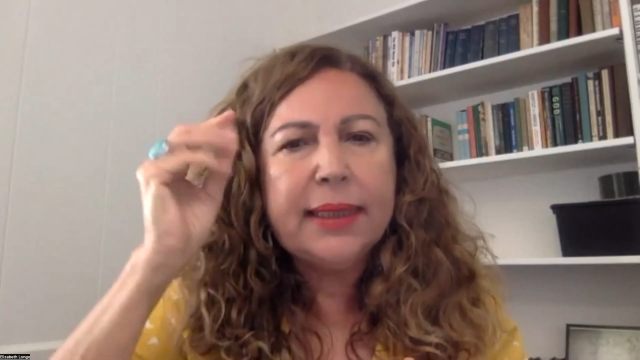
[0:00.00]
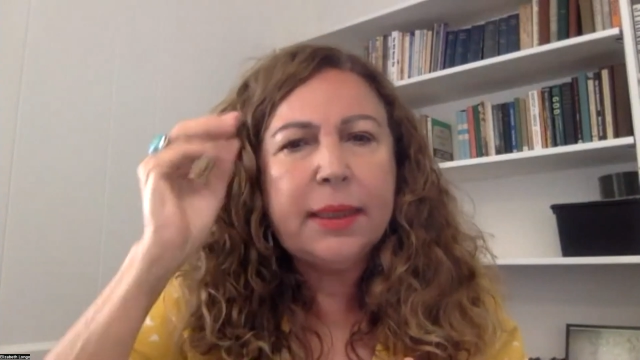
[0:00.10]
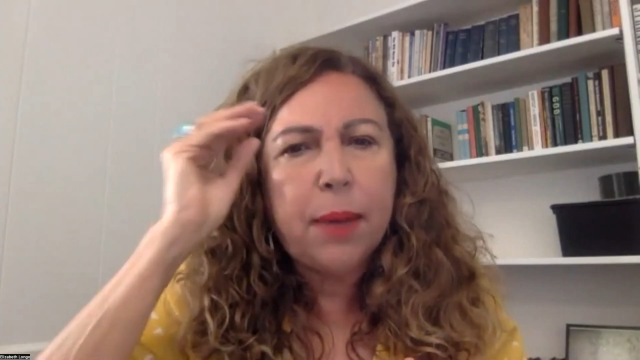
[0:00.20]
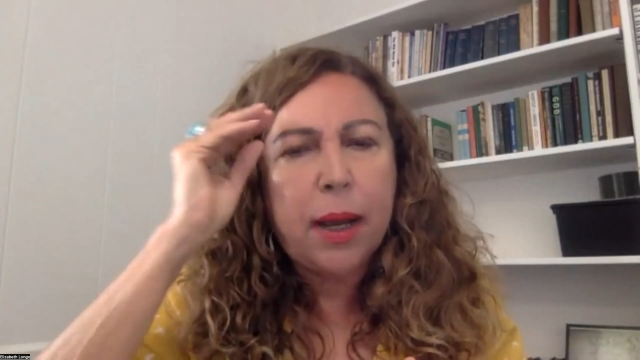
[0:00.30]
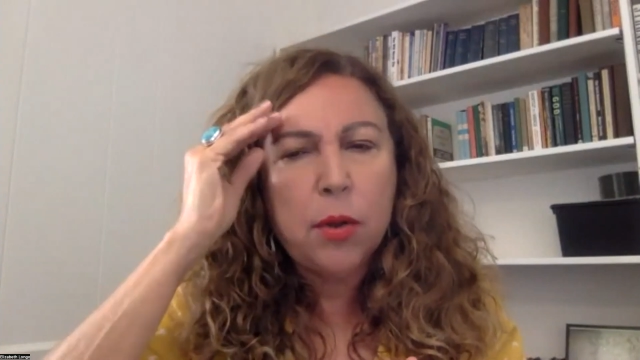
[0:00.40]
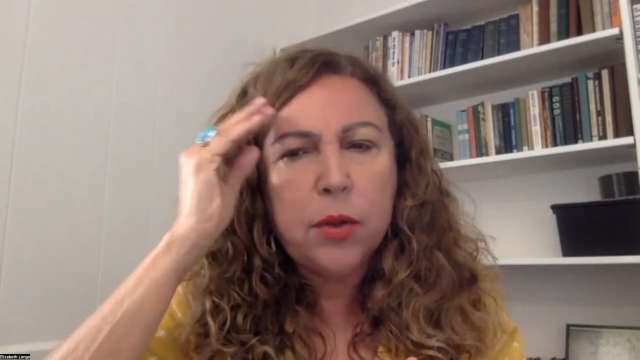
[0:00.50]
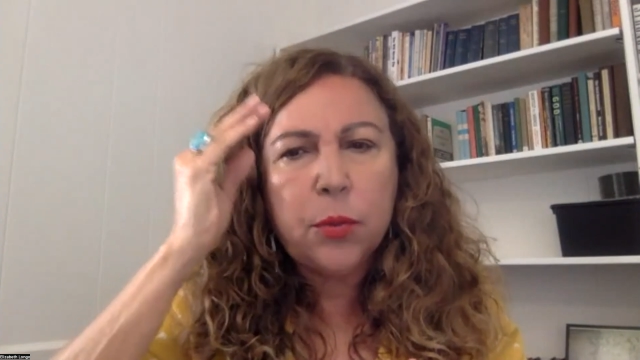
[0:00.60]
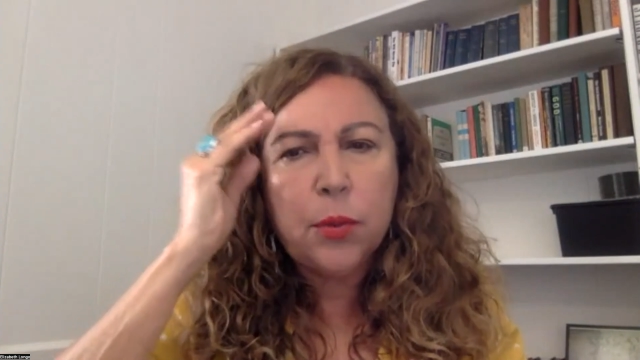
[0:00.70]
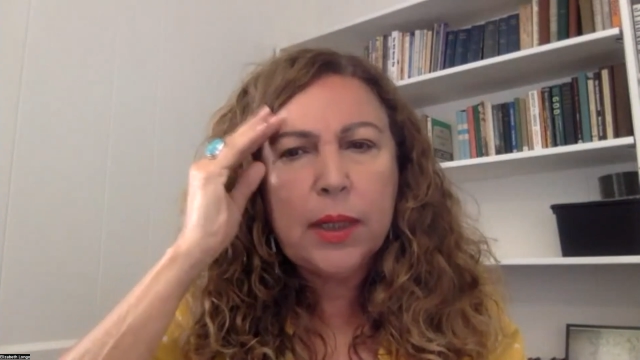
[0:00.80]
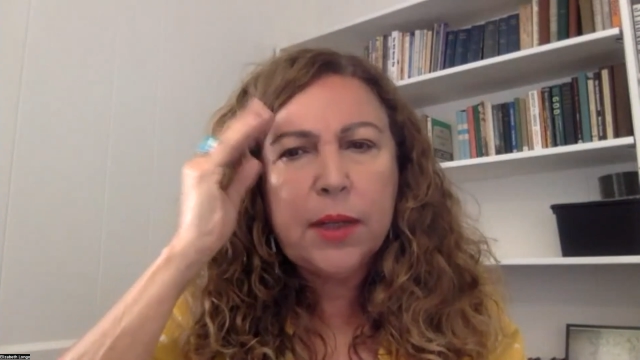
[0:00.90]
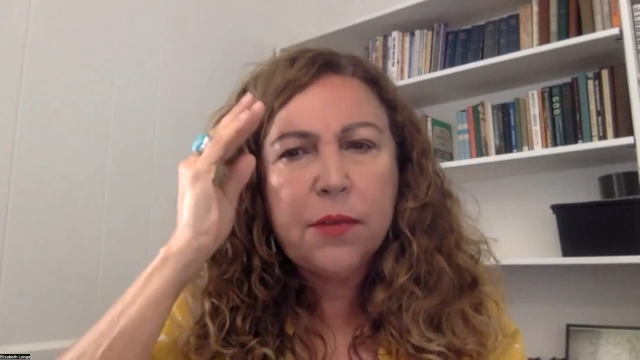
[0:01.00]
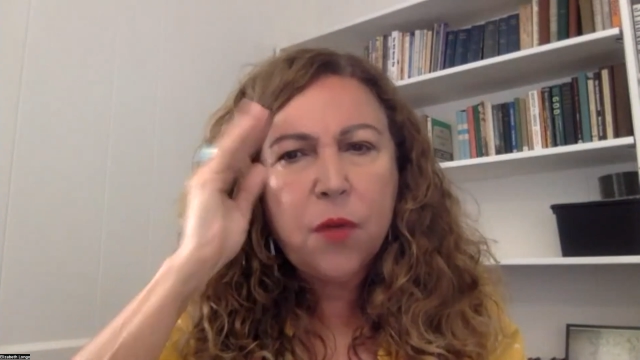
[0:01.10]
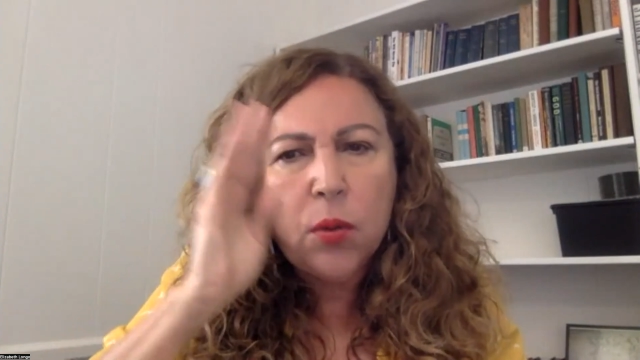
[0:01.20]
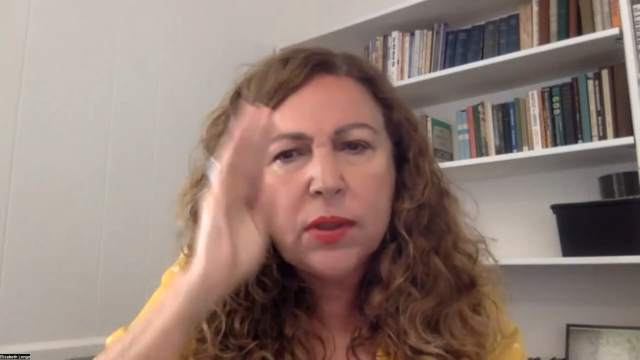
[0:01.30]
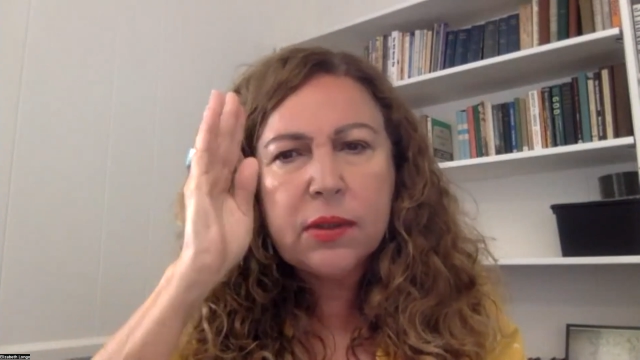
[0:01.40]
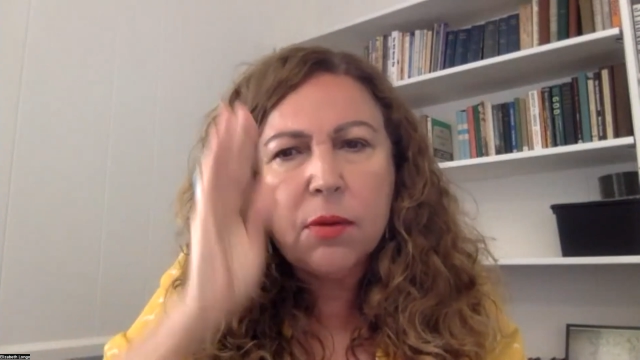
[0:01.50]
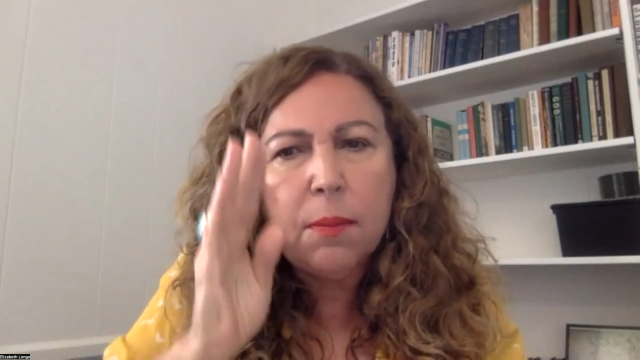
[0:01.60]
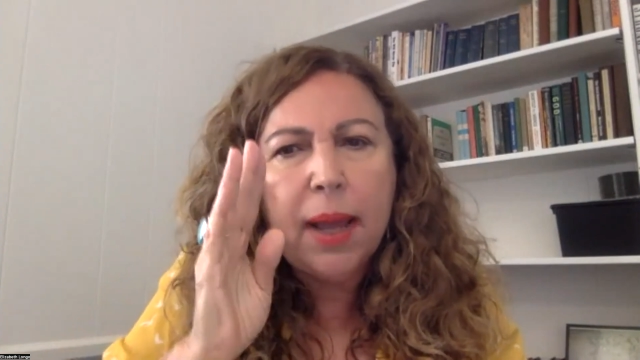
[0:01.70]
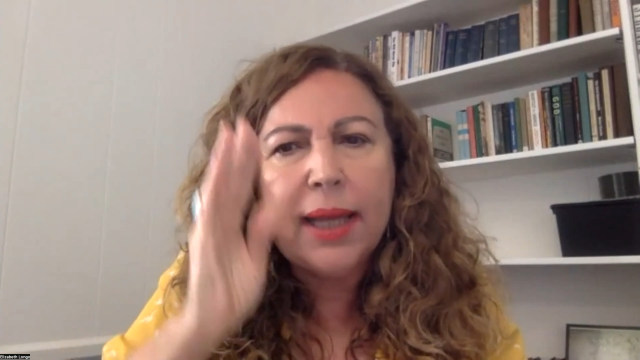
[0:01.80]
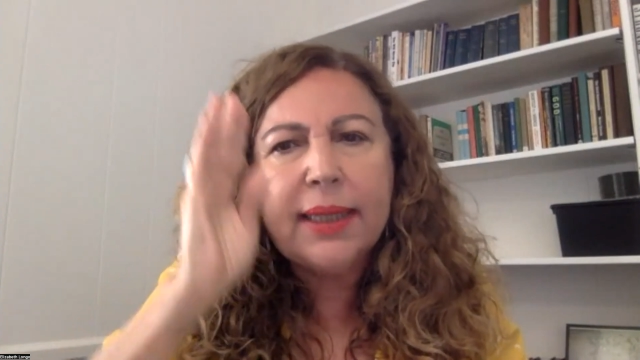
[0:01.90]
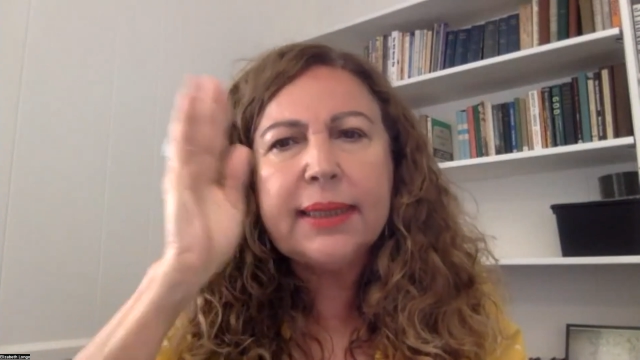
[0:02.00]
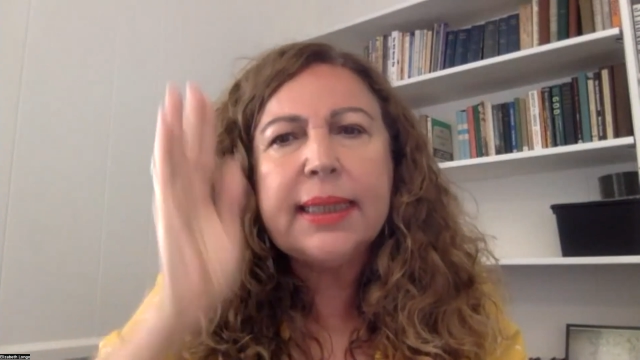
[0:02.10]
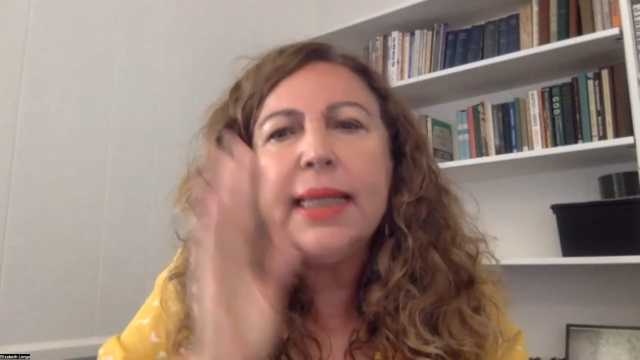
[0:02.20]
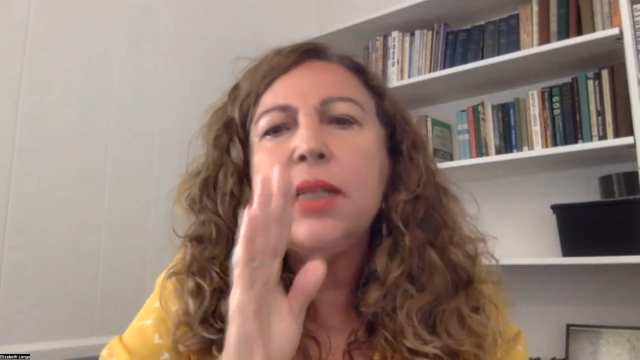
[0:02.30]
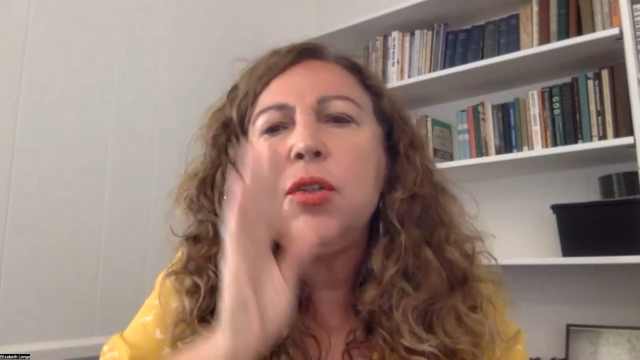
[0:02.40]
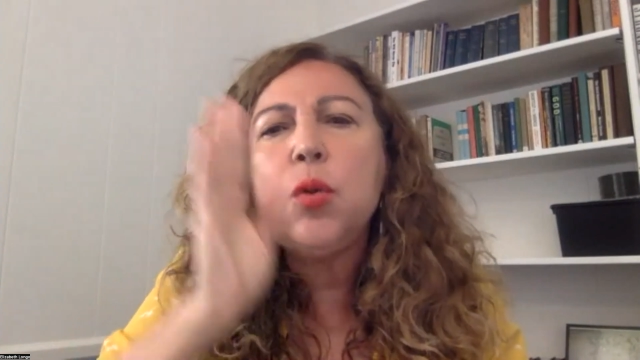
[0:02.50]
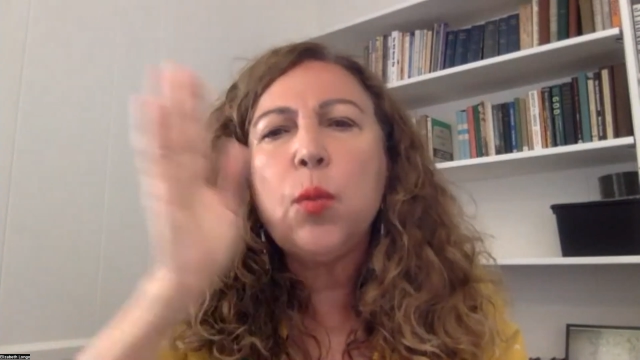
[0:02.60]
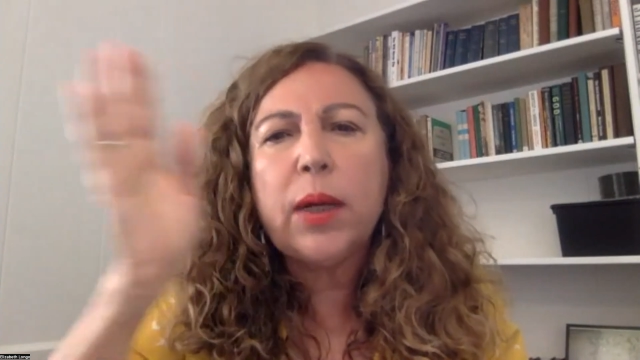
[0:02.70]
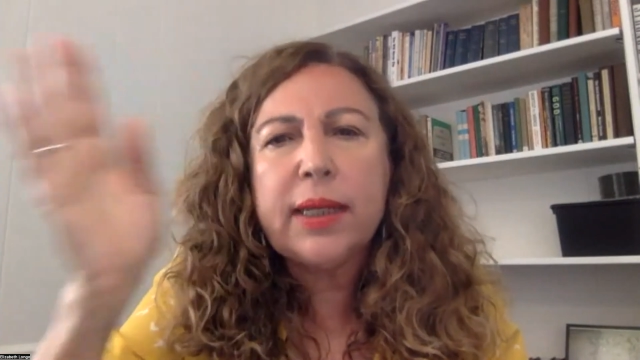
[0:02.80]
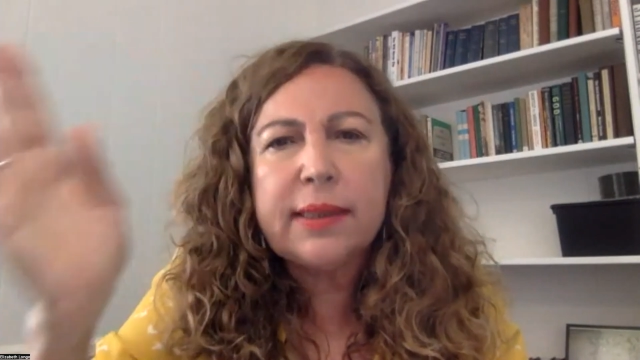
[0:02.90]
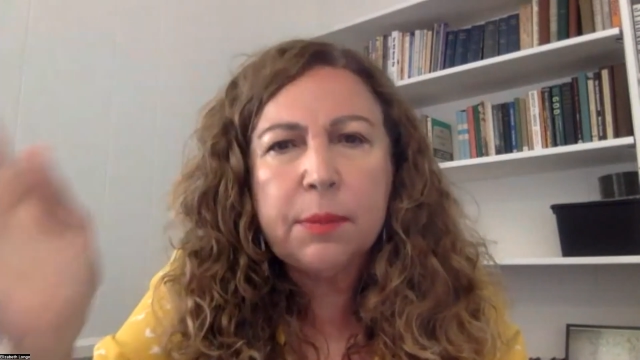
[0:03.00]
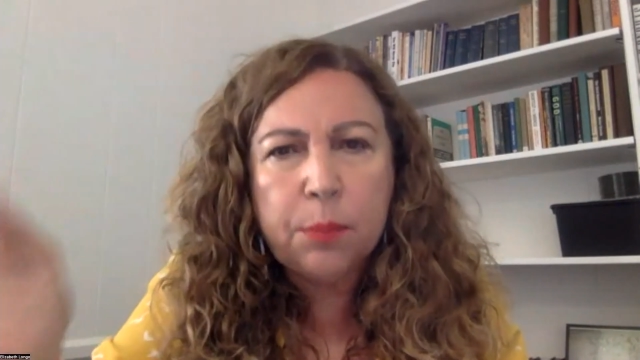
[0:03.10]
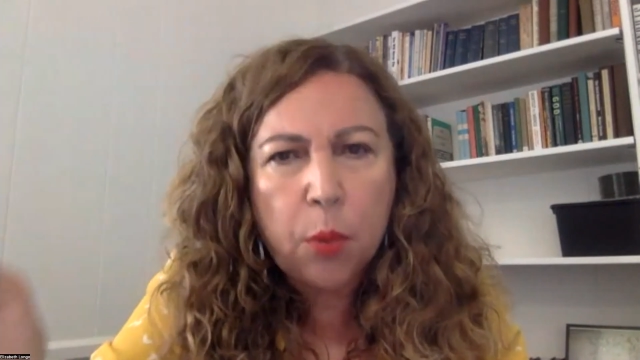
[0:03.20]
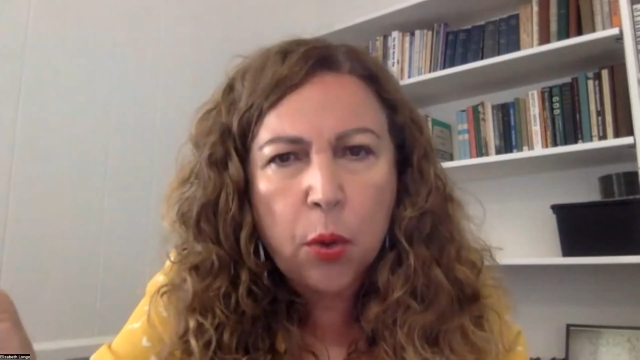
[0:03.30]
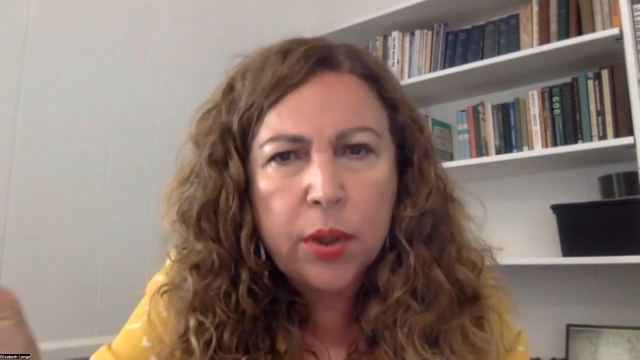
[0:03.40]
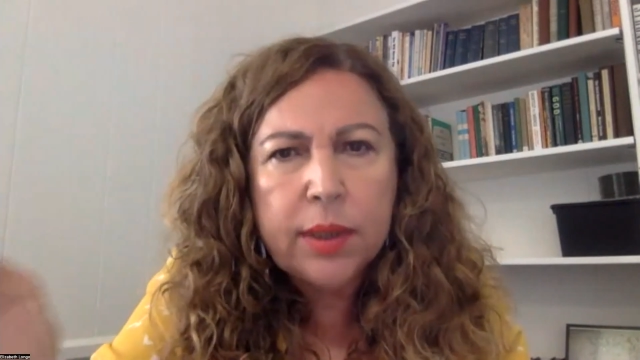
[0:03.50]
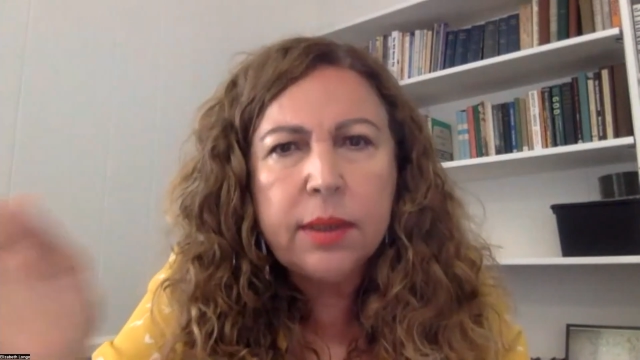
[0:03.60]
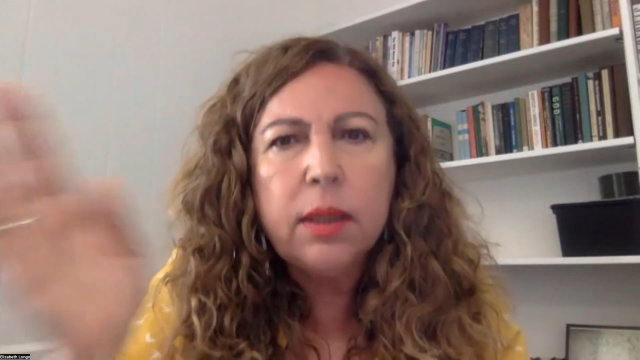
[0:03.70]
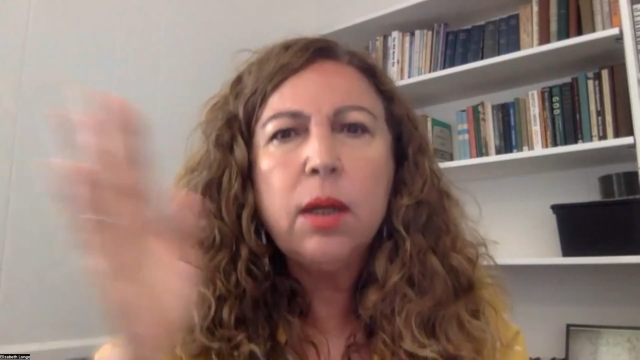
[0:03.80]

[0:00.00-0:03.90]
the power to really focus our minds into what is important,